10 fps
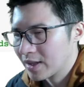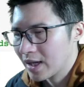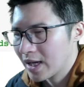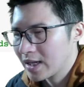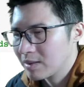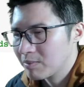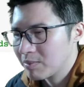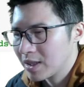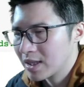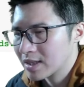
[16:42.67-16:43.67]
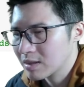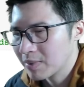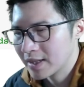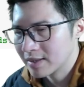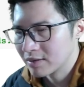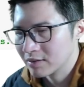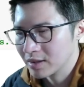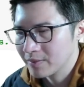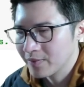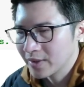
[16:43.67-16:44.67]
A, B as a
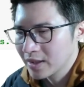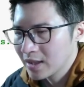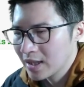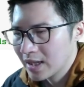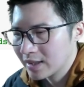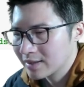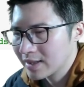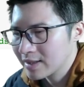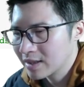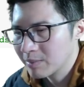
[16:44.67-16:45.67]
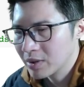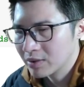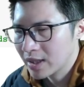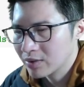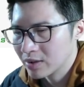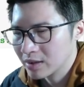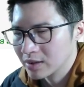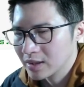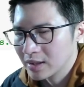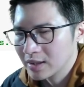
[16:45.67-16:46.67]
placeholder, and the C's
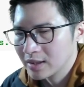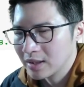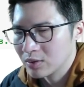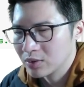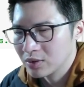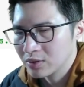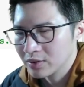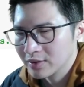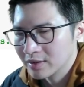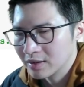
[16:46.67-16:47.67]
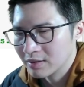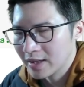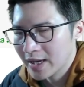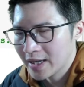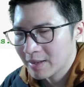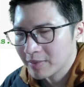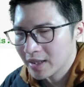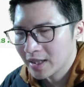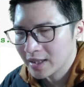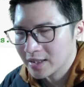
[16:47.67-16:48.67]
computation equals,
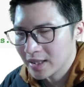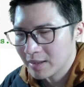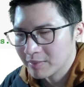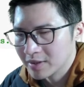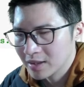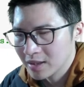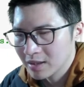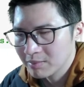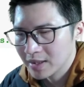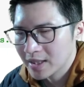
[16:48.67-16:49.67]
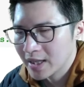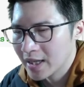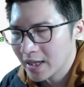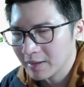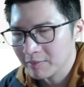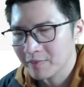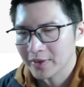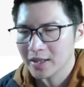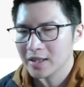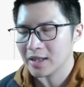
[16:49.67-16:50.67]
AMK times EKM
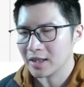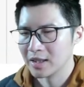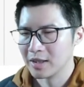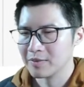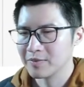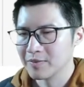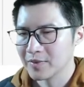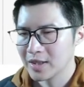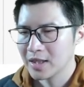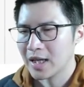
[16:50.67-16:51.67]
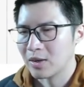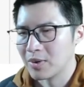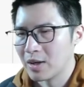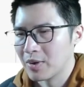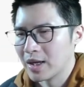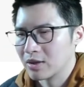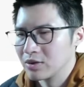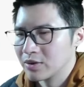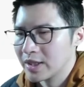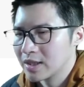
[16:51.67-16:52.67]
here. And we are going
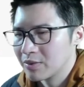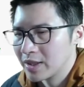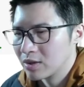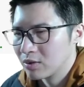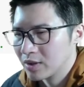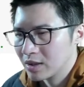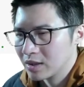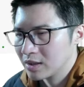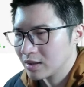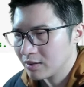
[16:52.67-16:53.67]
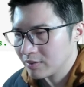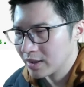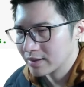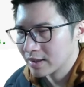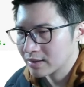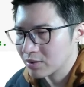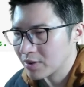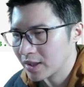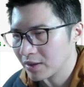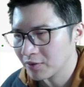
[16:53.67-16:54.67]
to iterate over,
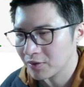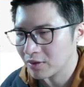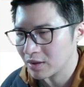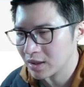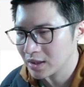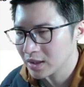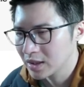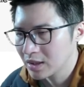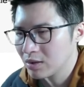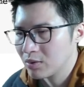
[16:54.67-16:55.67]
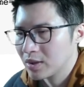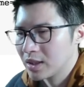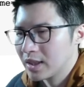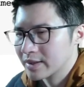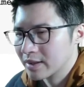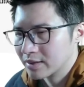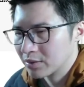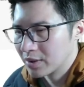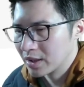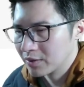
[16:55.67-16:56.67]
1024 over
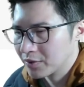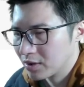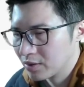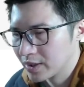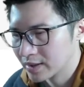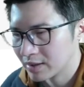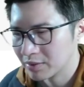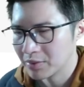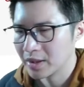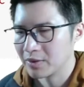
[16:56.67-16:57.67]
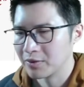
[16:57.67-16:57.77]
1024 over 1024.